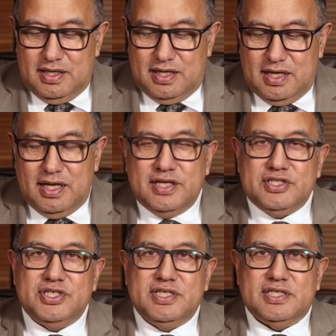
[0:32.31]
and
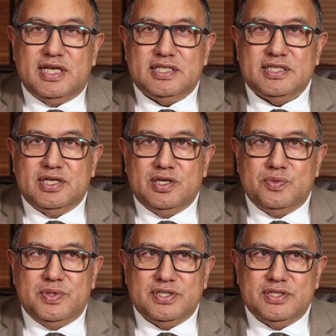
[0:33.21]
she is asking a
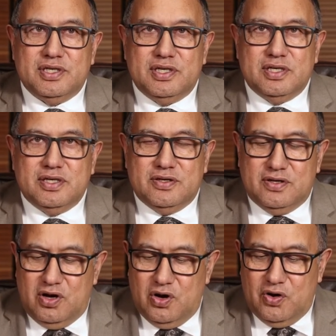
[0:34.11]
question
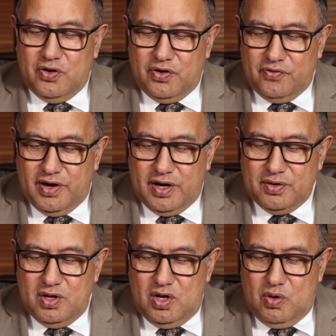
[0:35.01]
around
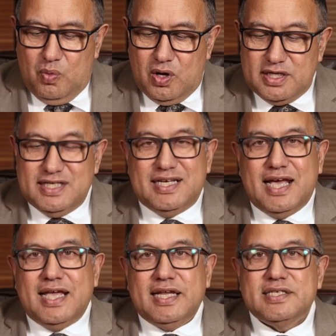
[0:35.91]
what
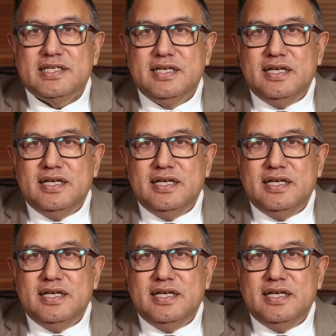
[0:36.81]
date